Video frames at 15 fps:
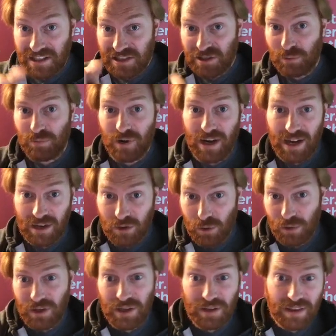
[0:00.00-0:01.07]
in the top right hand
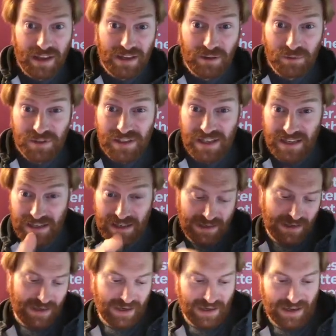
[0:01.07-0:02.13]
corner there. You'll see
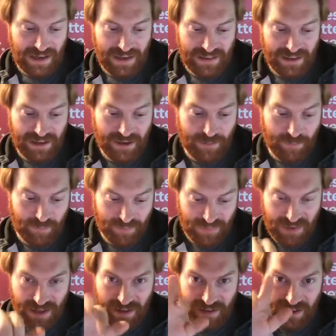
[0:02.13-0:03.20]
the
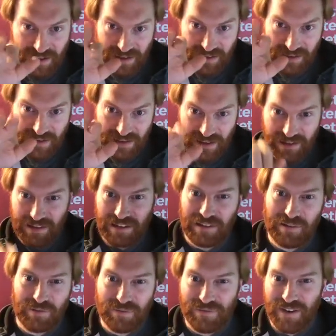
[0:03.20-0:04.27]

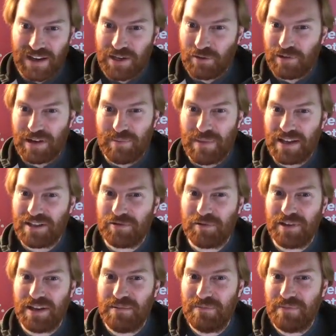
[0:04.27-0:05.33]
little fadery
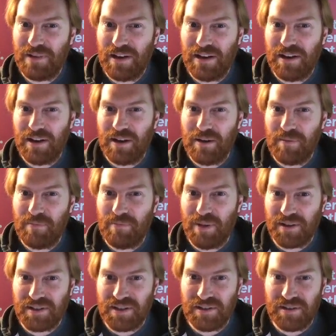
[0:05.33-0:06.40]
mixery
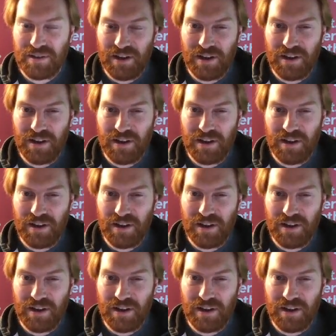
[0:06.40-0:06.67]
button